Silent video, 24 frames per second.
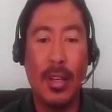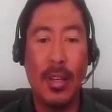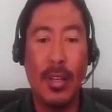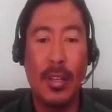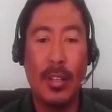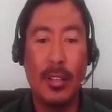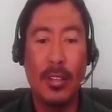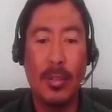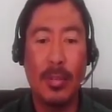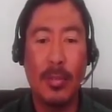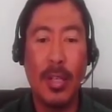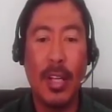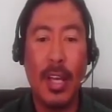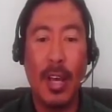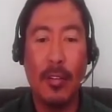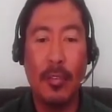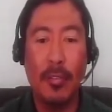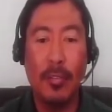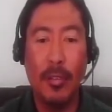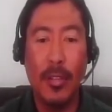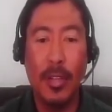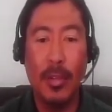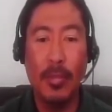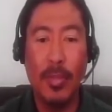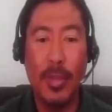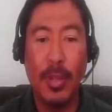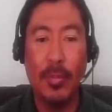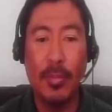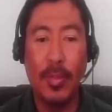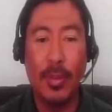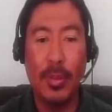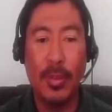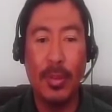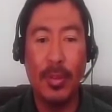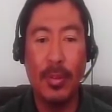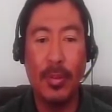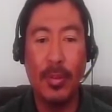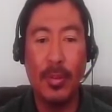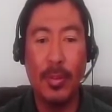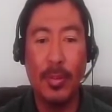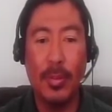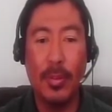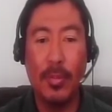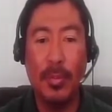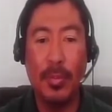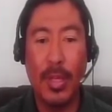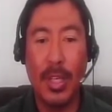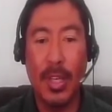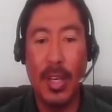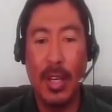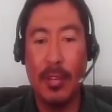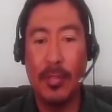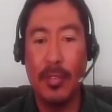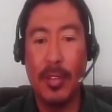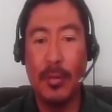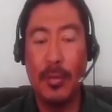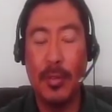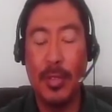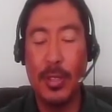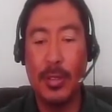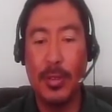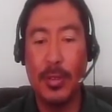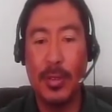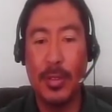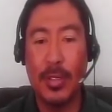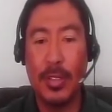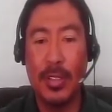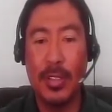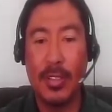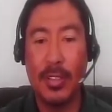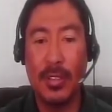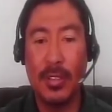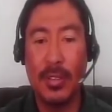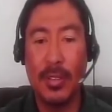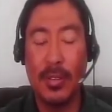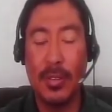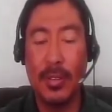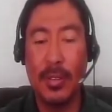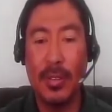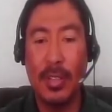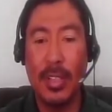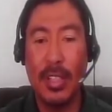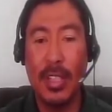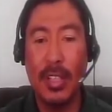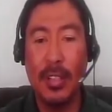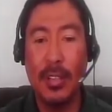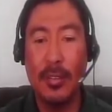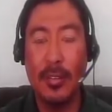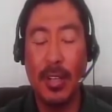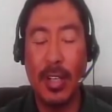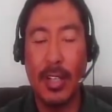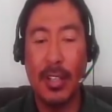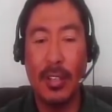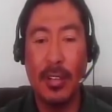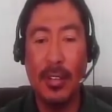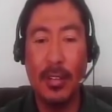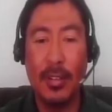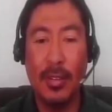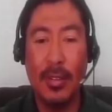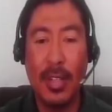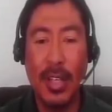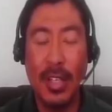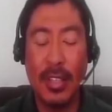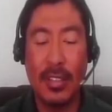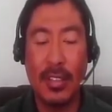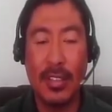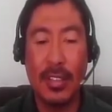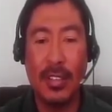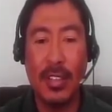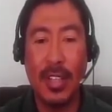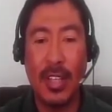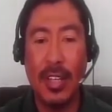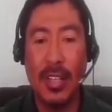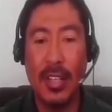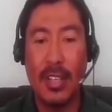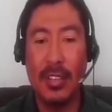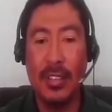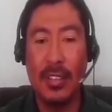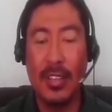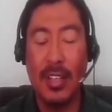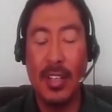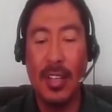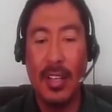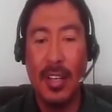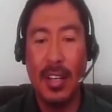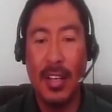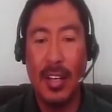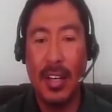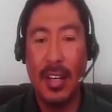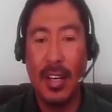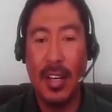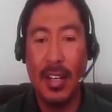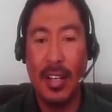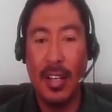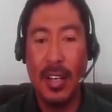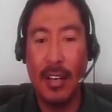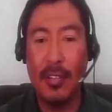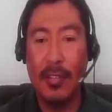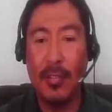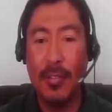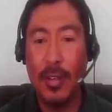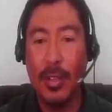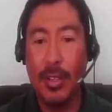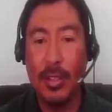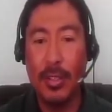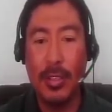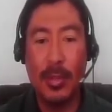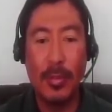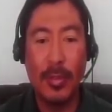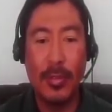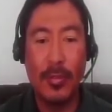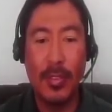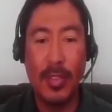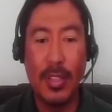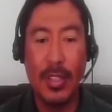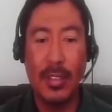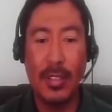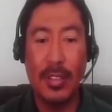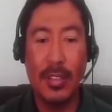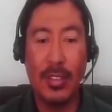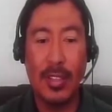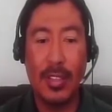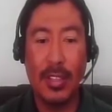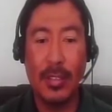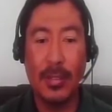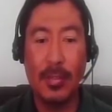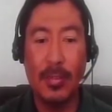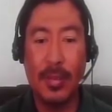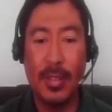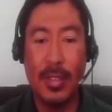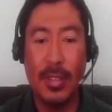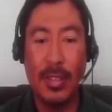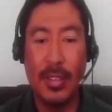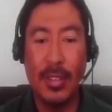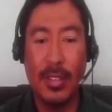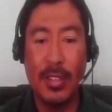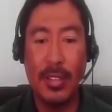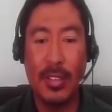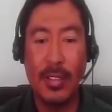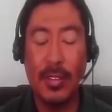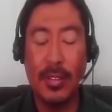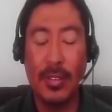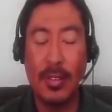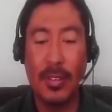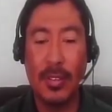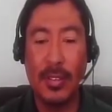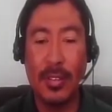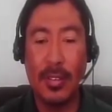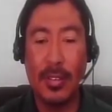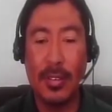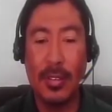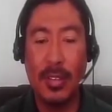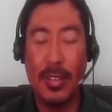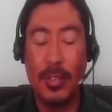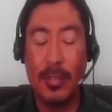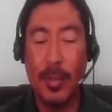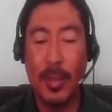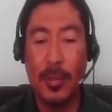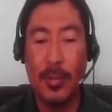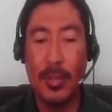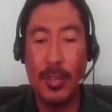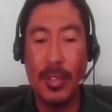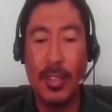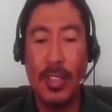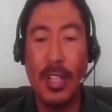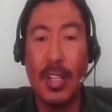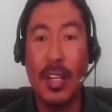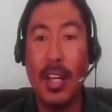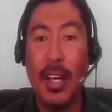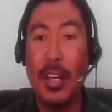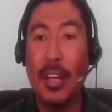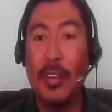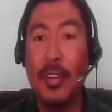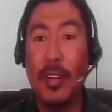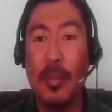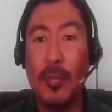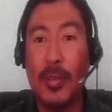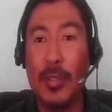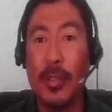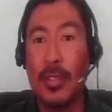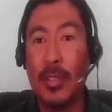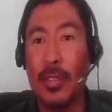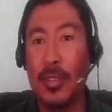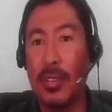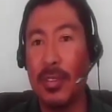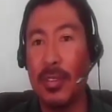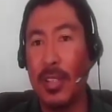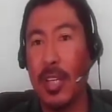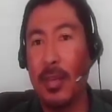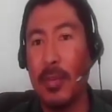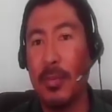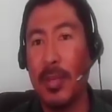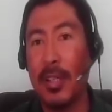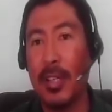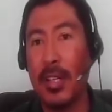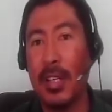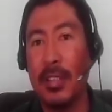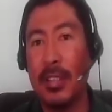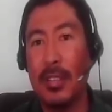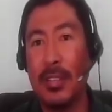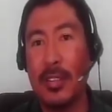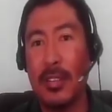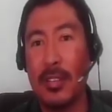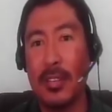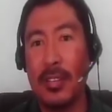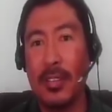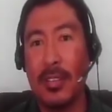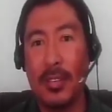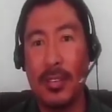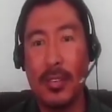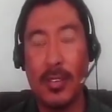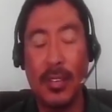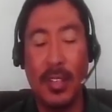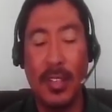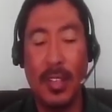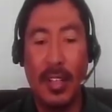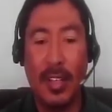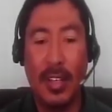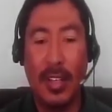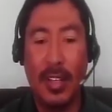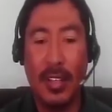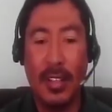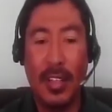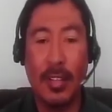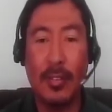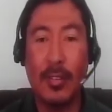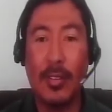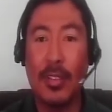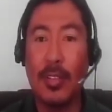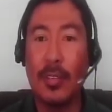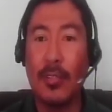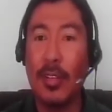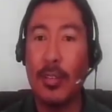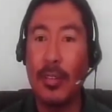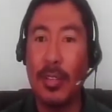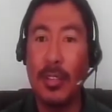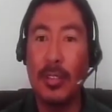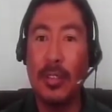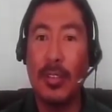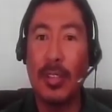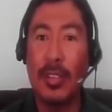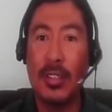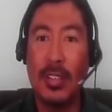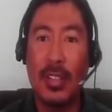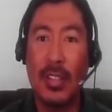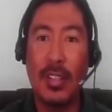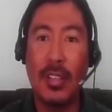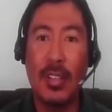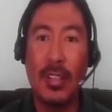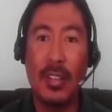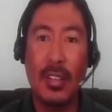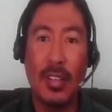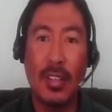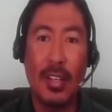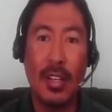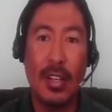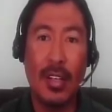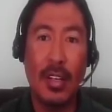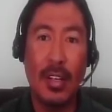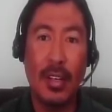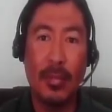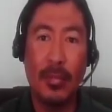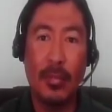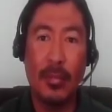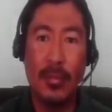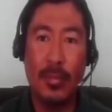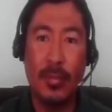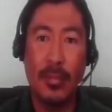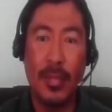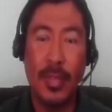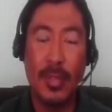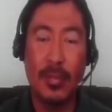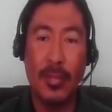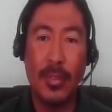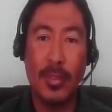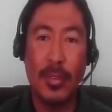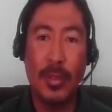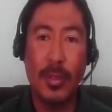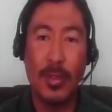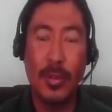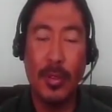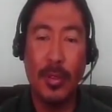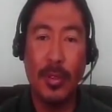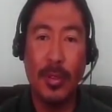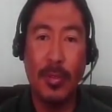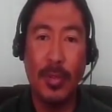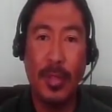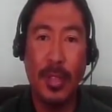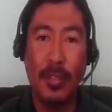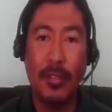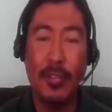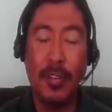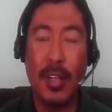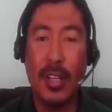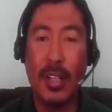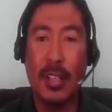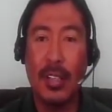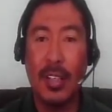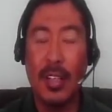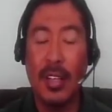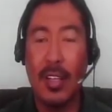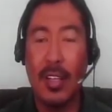some of the affluent people who may have the resources to eat right exercise and avoid some of these these talks. these pops still end up with certain type of cancers so that was a very interesting um, um, story to me in fact